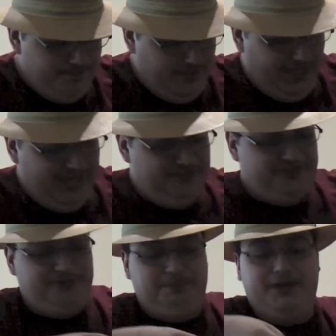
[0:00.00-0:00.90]
The guy
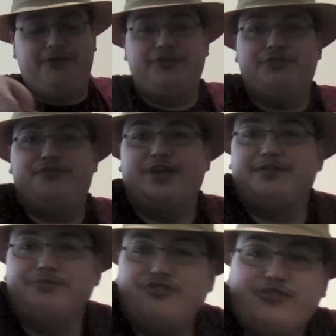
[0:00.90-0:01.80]
just appeared in The
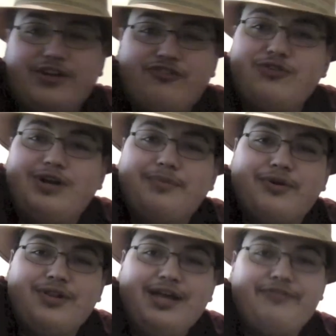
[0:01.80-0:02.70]
Phantom Stranger
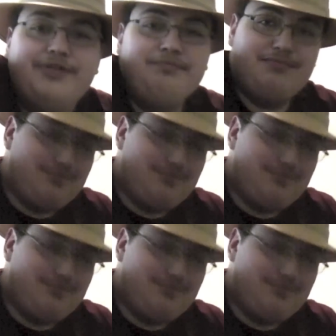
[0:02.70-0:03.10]
number 11,